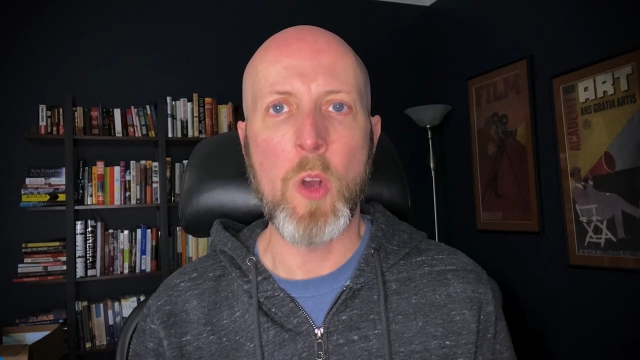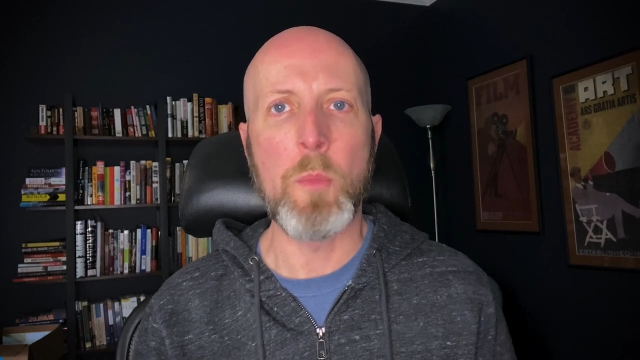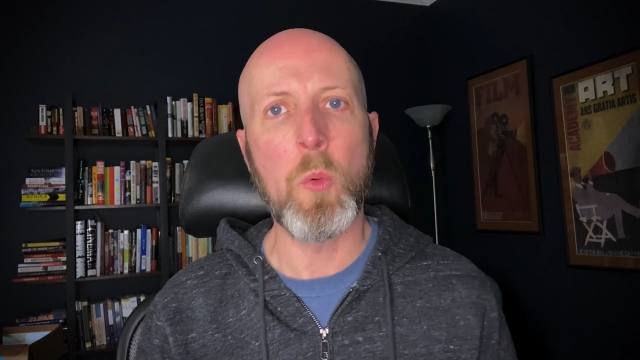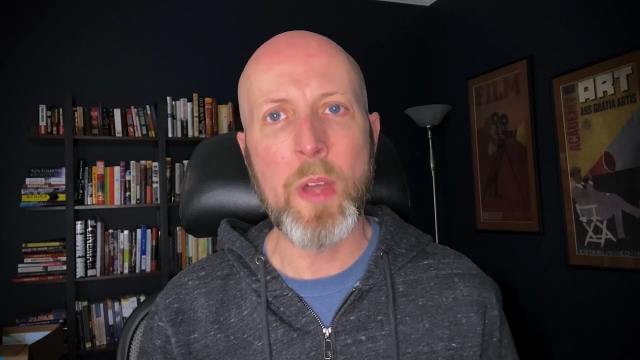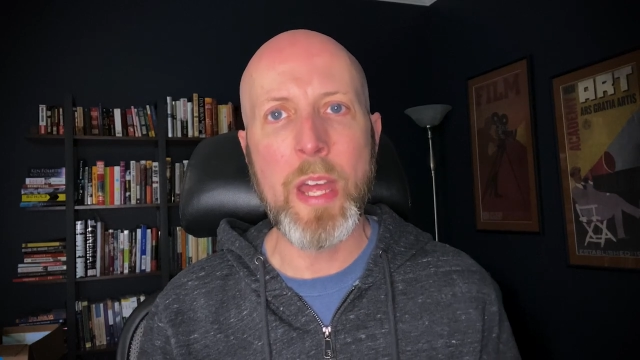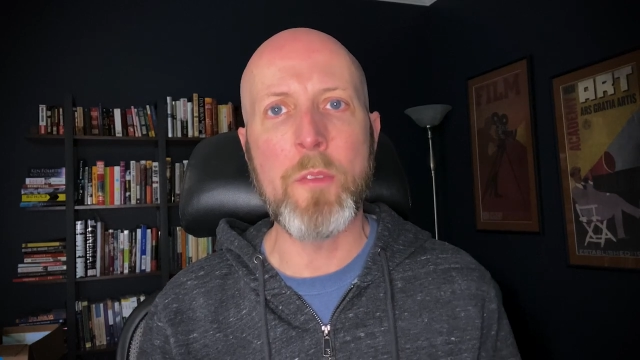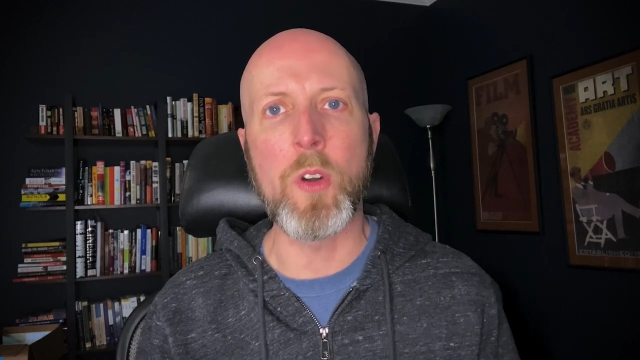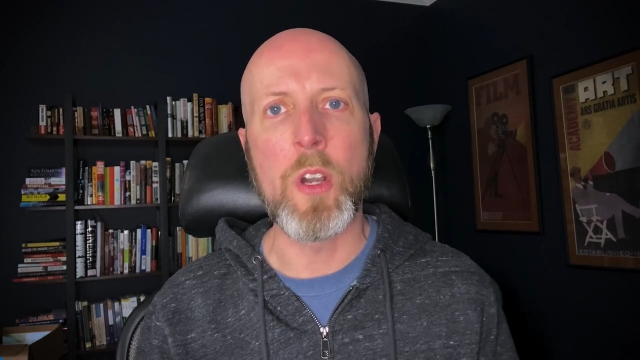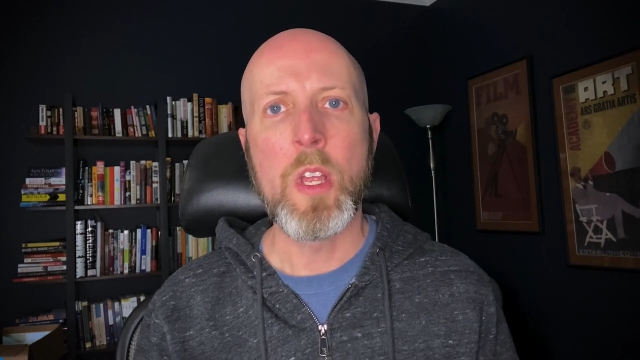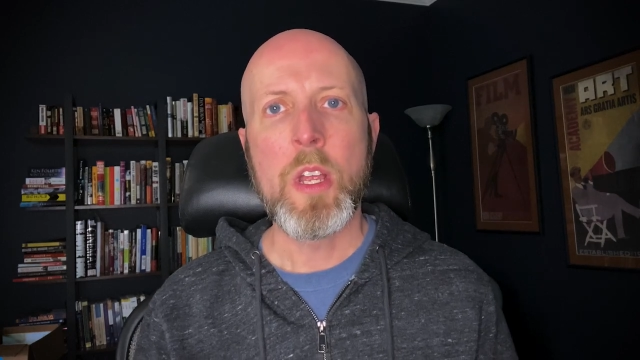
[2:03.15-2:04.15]
But
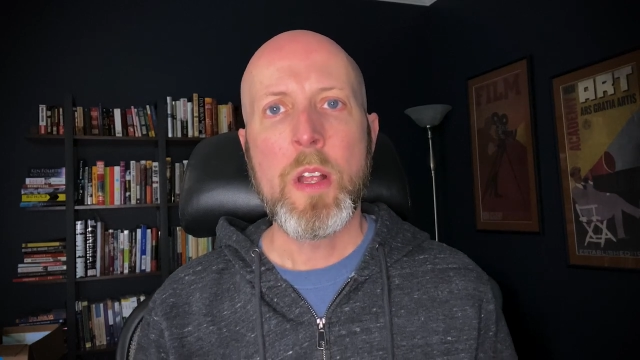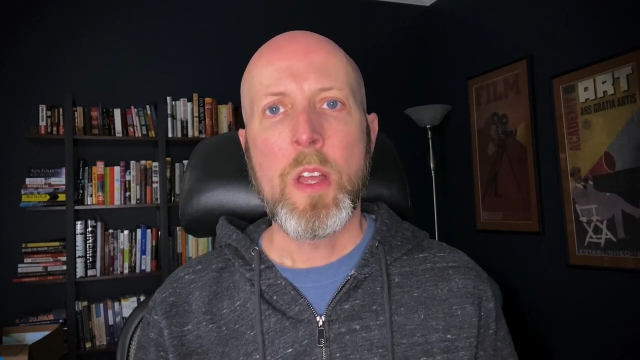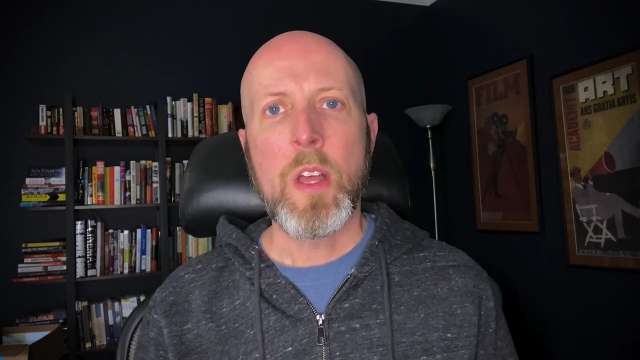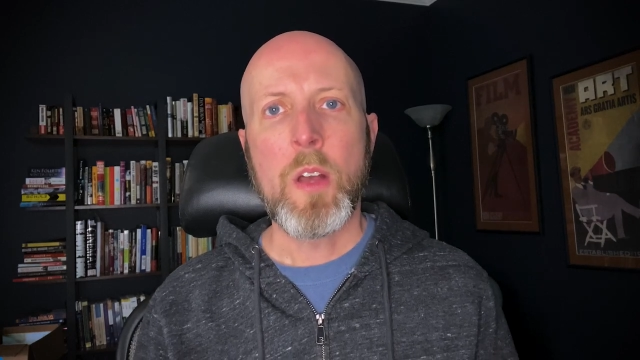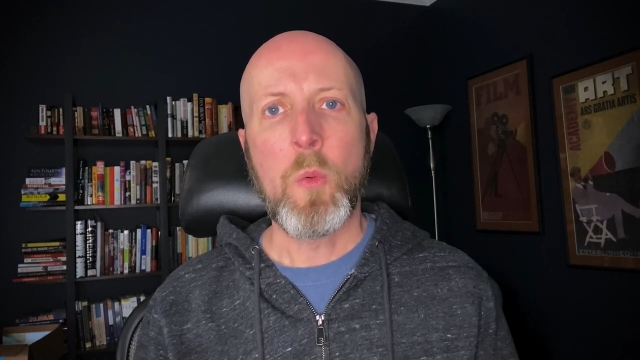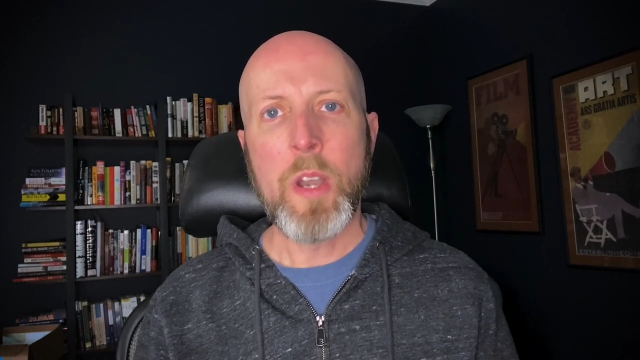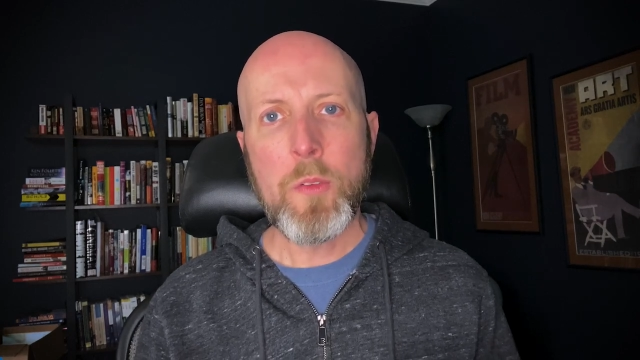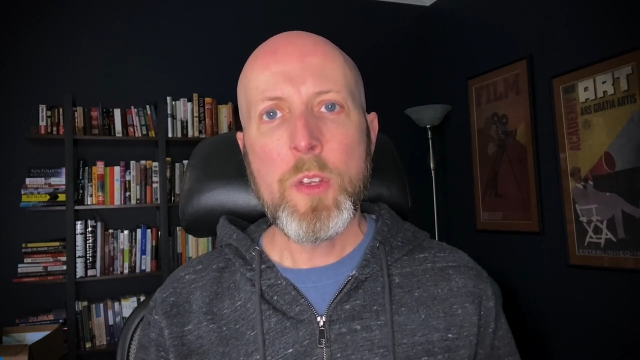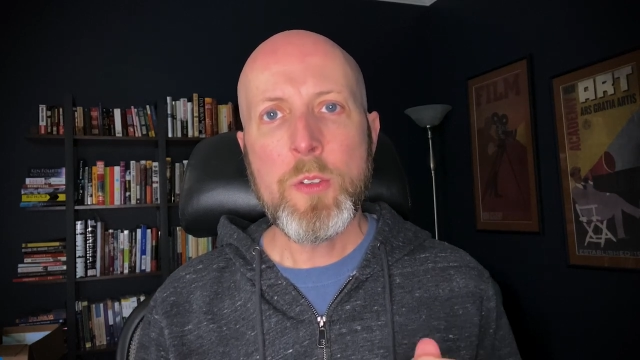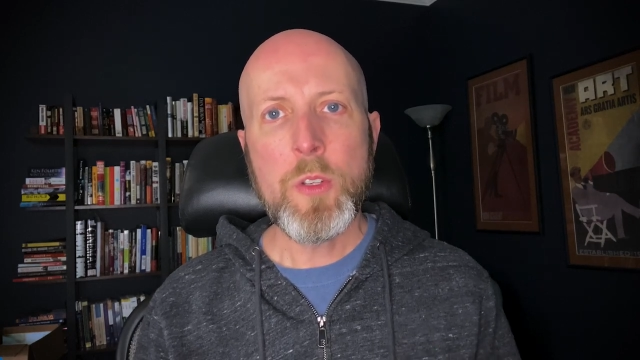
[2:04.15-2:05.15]
whatever,
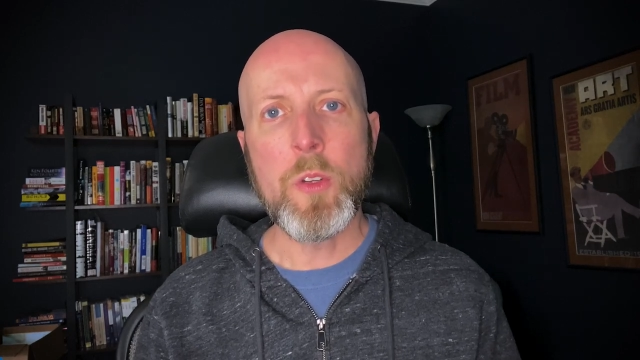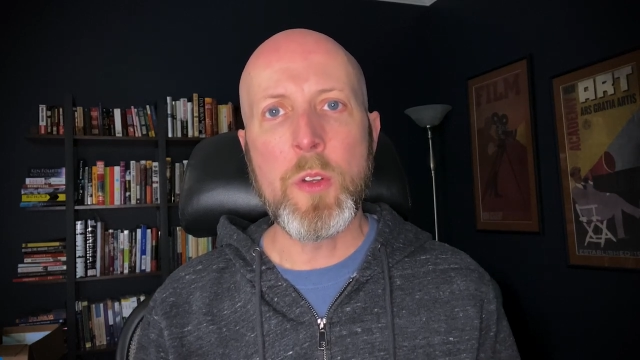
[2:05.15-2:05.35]
whatever you do,